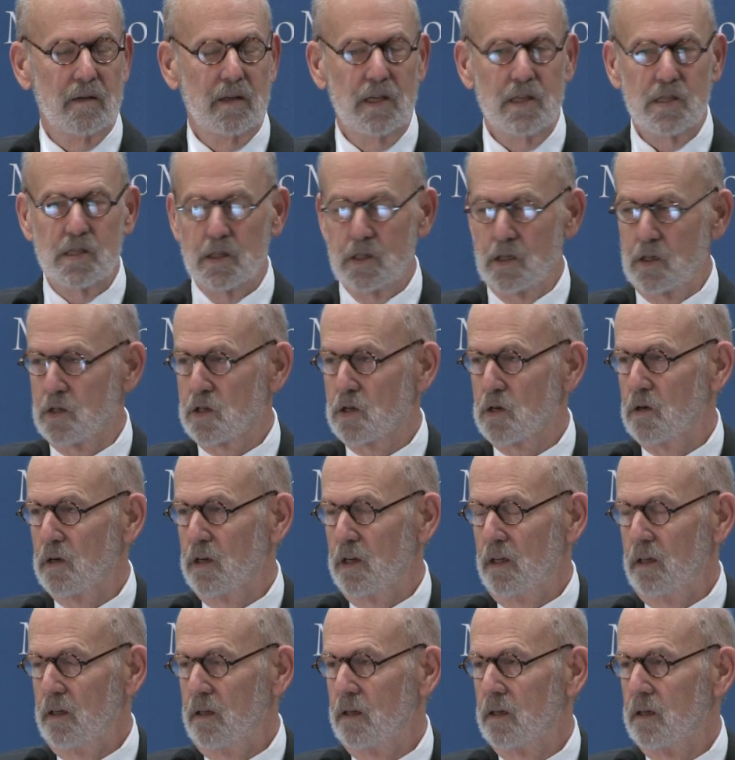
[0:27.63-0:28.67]
He's an
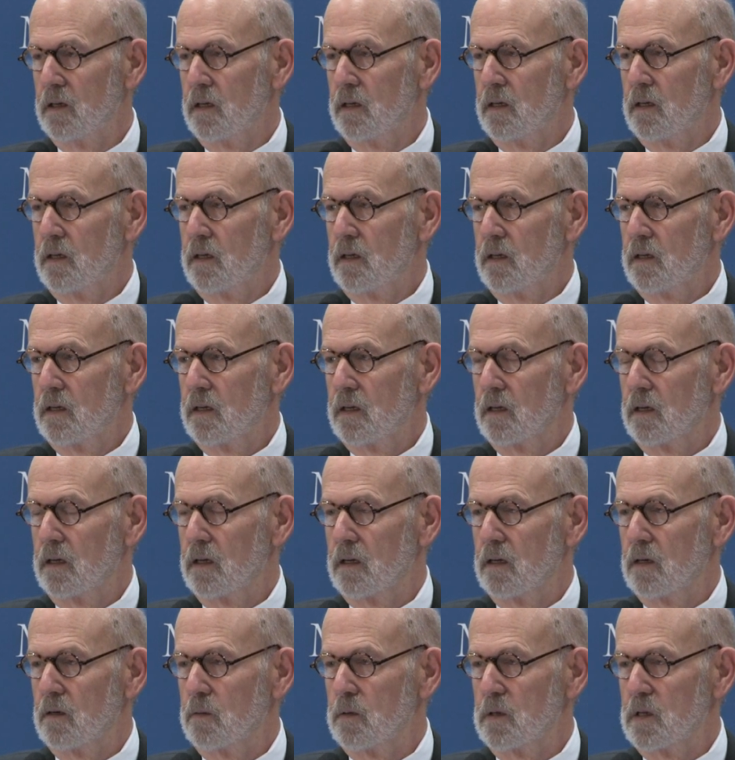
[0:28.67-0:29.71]
attorney
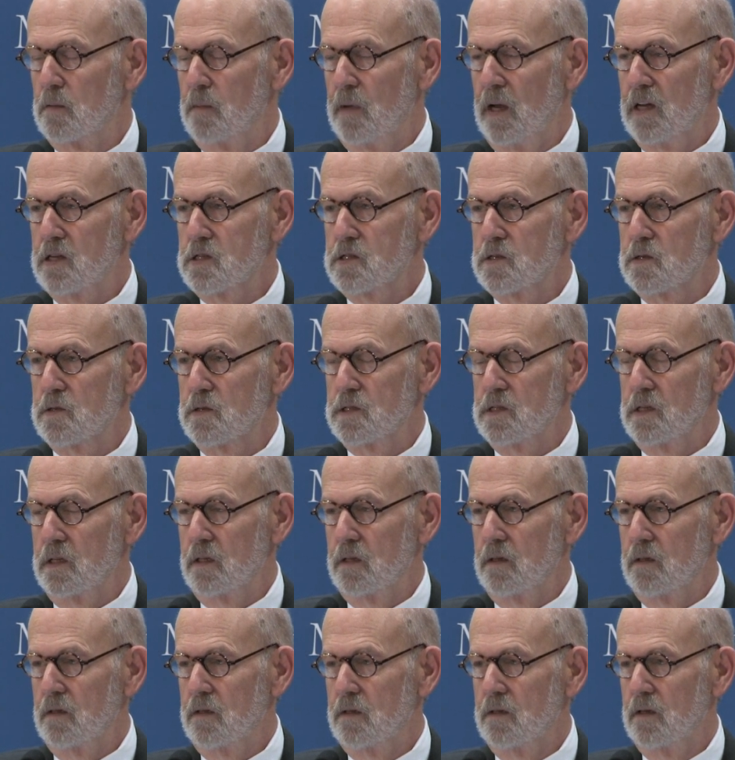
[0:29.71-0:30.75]
with a master's
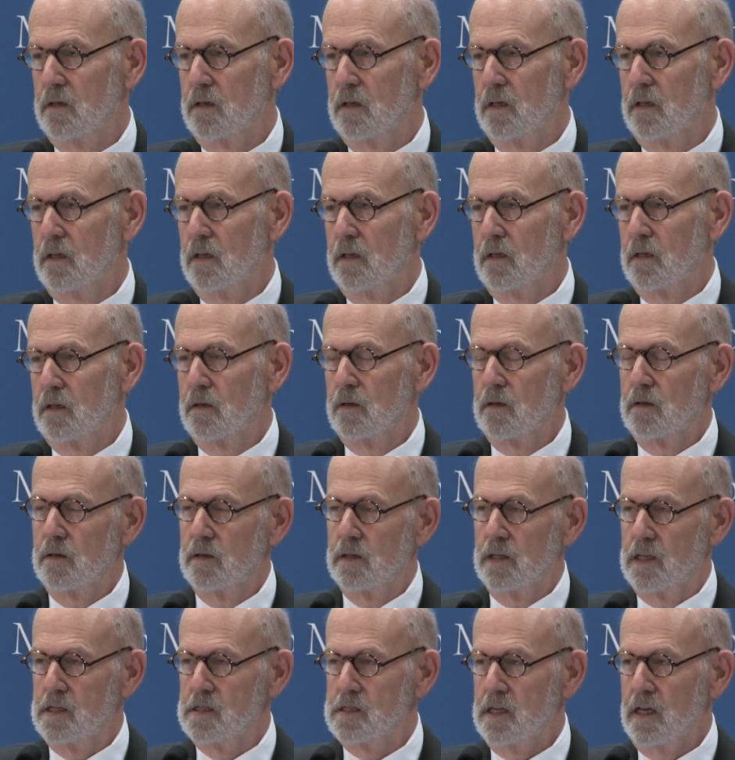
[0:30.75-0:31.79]
in,
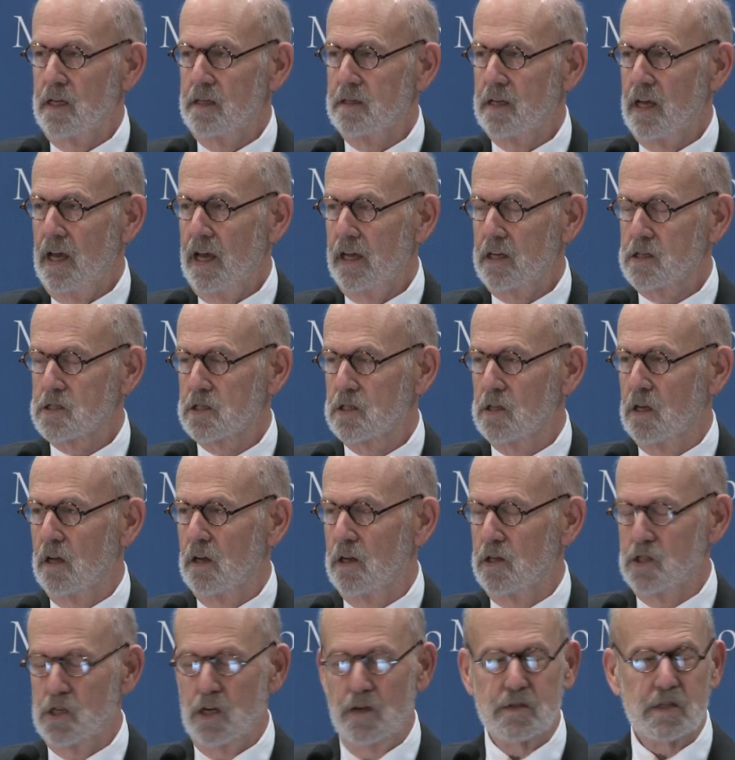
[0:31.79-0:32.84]
they say, tax law.
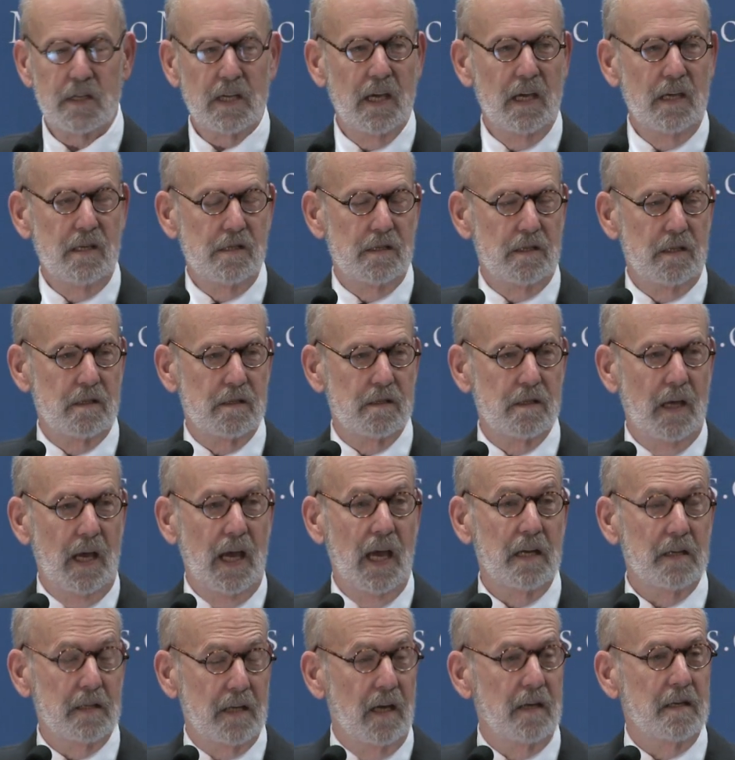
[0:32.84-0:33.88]
In Jeff's case, it's
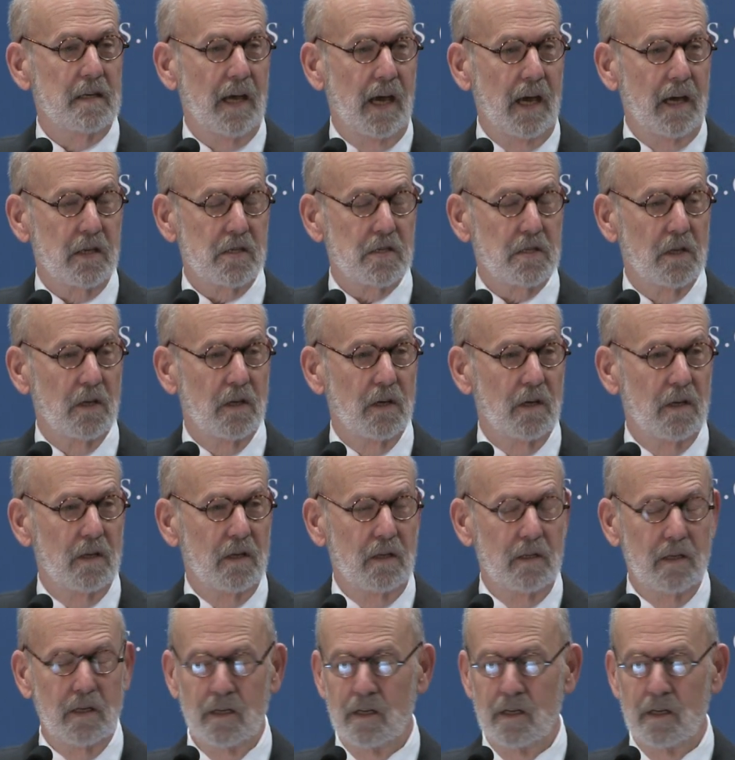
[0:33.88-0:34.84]
anti-tax law.